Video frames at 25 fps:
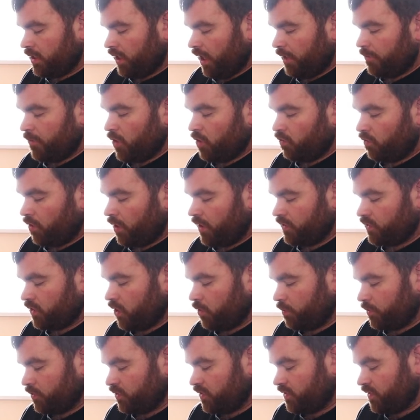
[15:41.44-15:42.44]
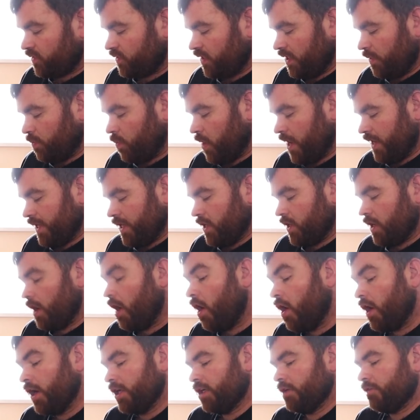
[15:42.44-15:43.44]
keep your eyes open to see where you're
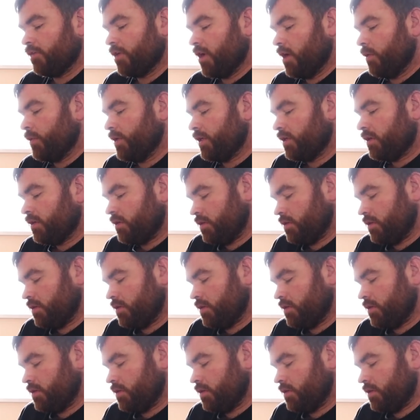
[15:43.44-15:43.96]
kind of going.